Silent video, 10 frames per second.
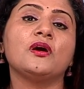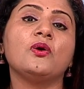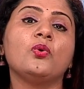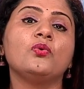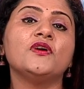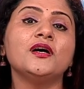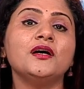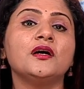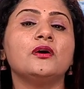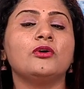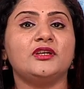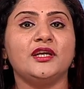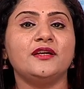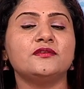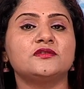over
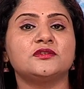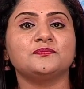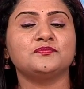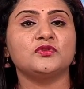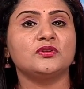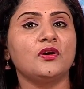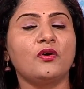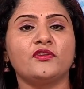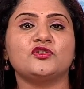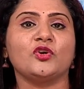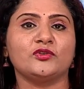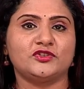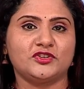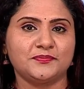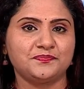hotels or
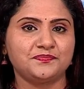resorts.